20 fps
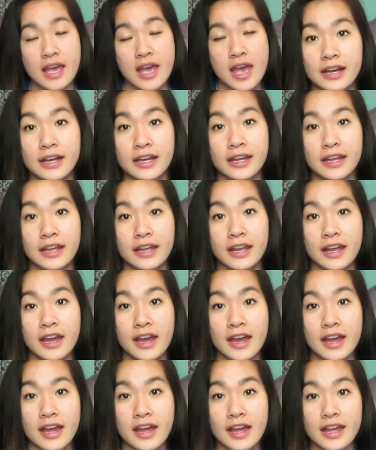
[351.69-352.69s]

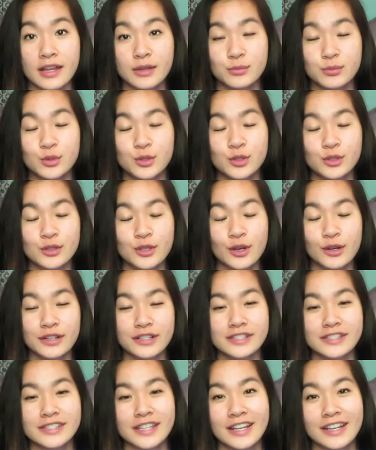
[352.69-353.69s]
I am so
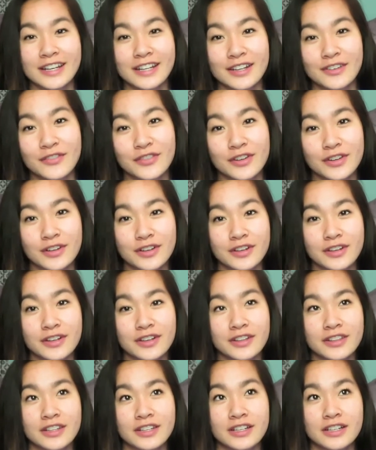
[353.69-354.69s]
excited
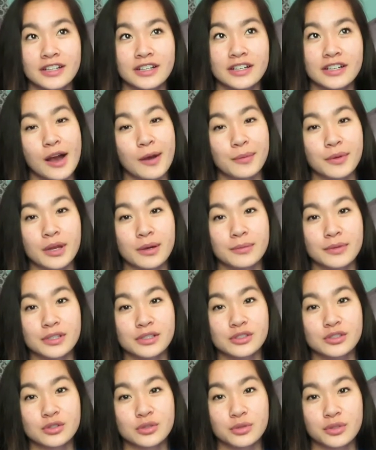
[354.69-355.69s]
for the
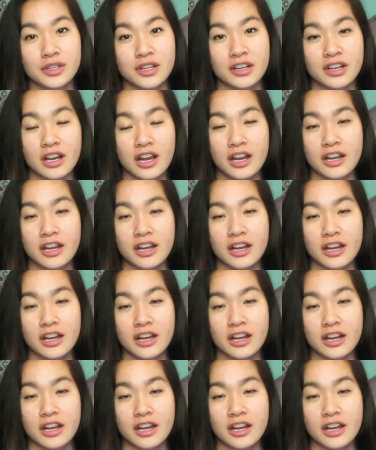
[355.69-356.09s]
upcoming school year.